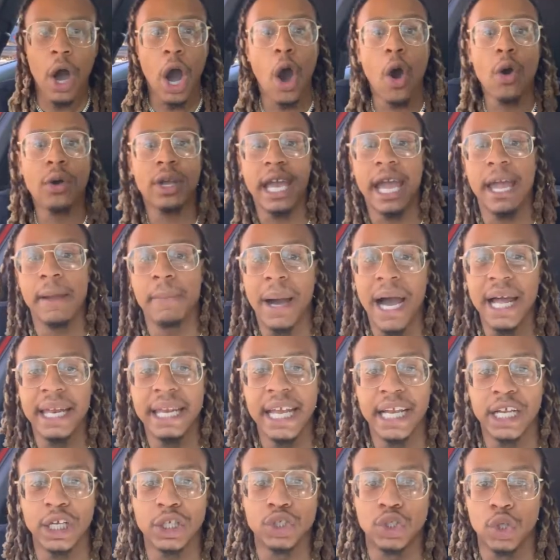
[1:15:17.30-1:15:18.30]
okay, my
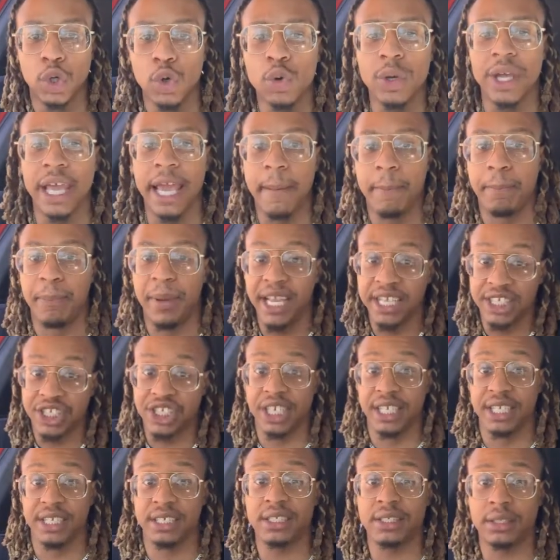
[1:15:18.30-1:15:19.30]
nigga do get
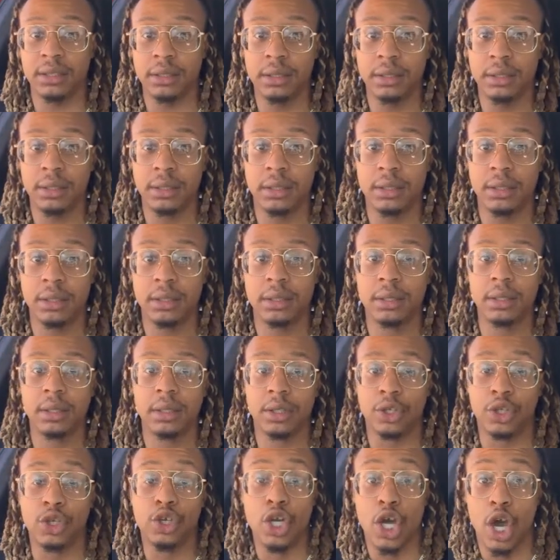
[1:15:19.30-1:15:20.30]
bitches,
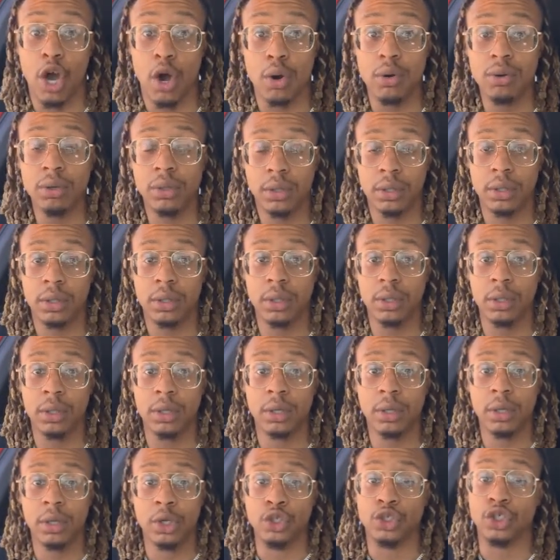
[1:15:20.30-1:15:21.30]
you know?
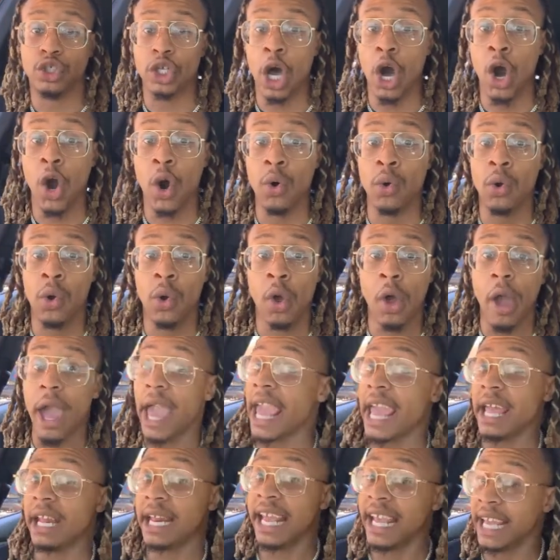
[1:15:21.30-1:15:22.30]
So
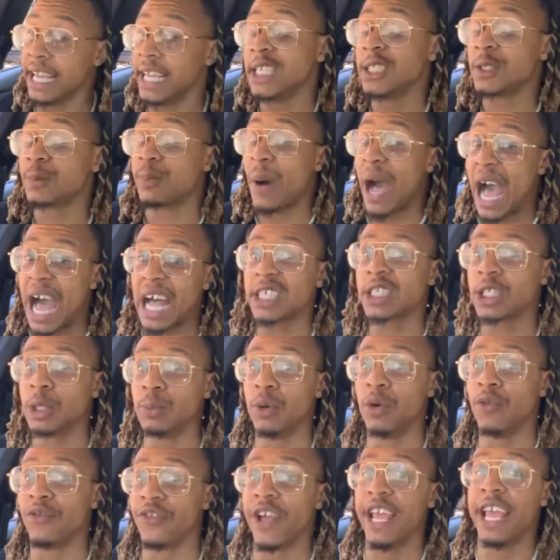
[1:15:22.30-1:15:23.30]
it is
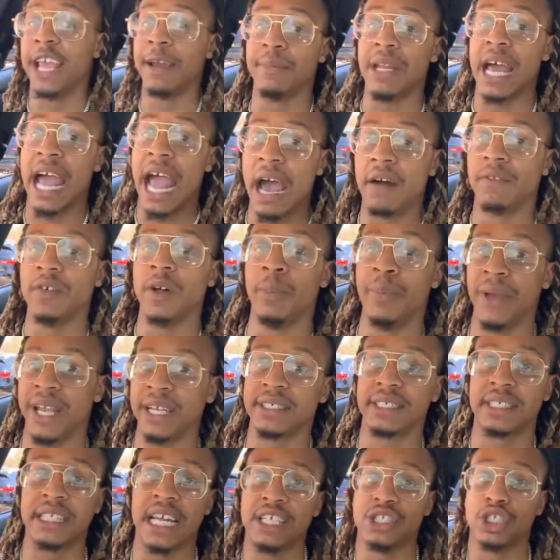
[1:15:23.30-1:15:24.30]
possible for him to have a
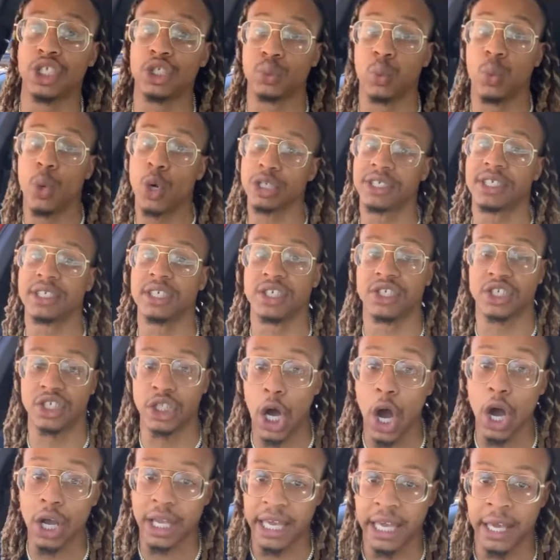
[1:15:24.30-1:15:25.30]
bitch that just wants to
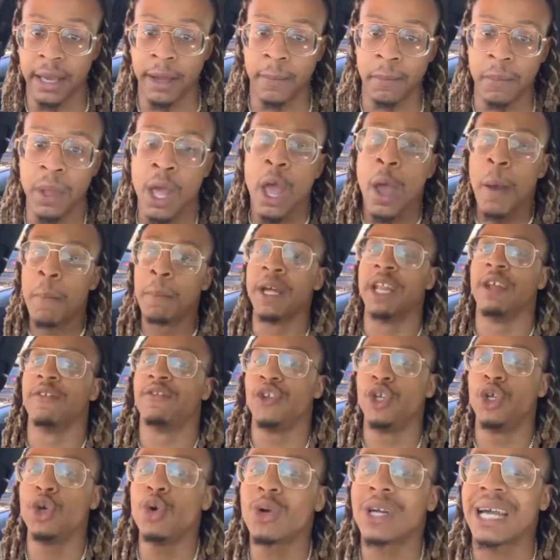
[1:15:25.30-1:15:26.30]
stalk him. But
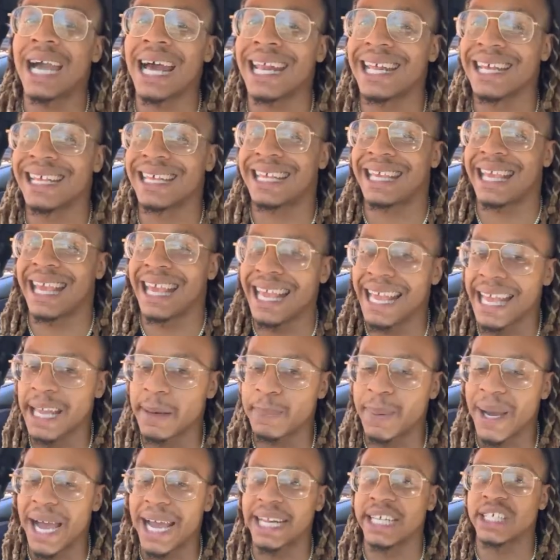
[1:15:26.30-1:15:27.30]
if you got a
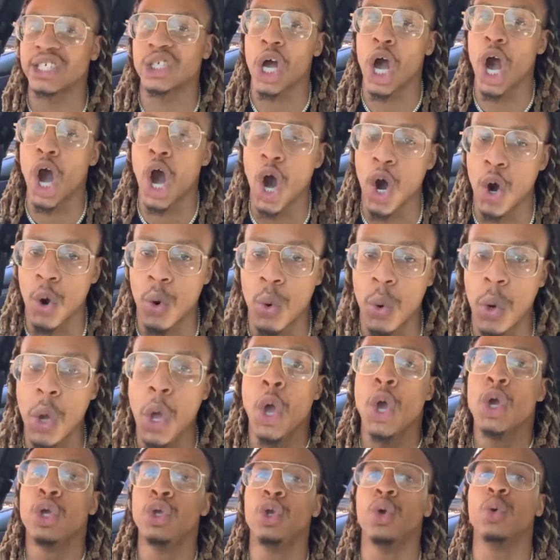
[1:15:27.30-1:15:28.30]
kid by this hoe,
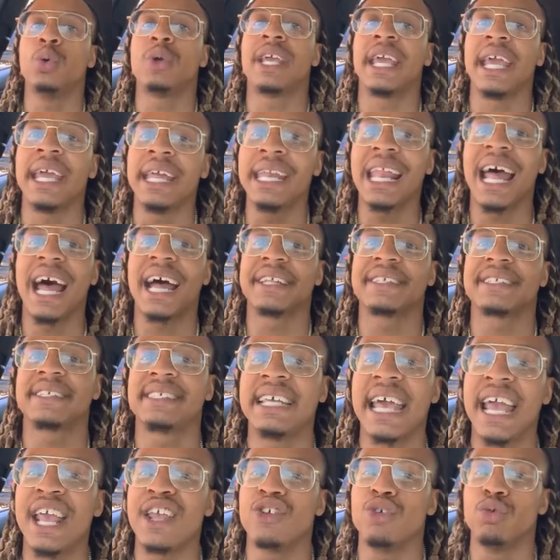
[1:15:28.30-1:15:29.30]
you cannot
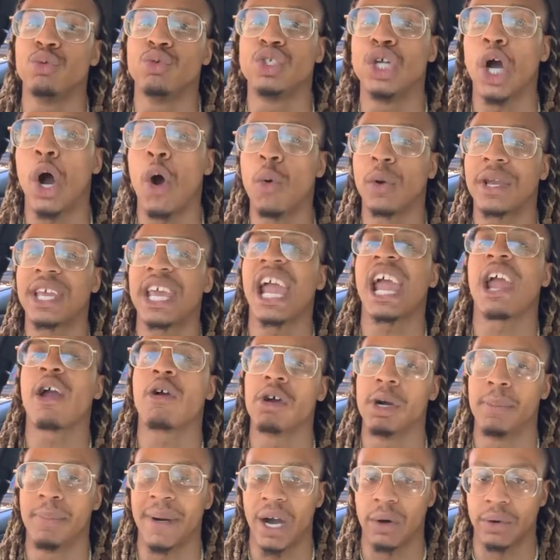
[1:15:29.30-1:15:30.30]
say you don't
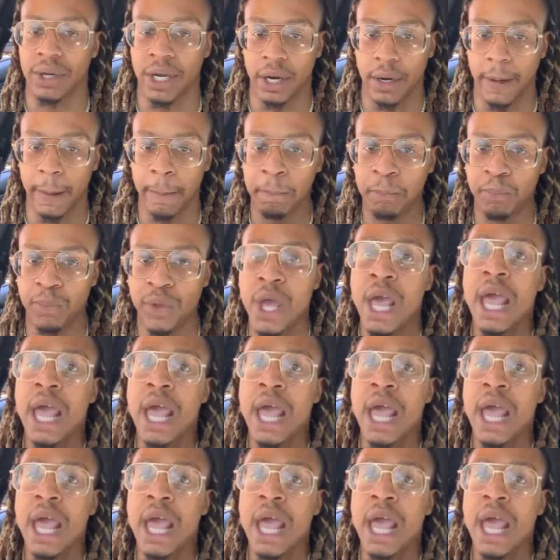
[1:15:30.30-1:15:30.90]
care about her.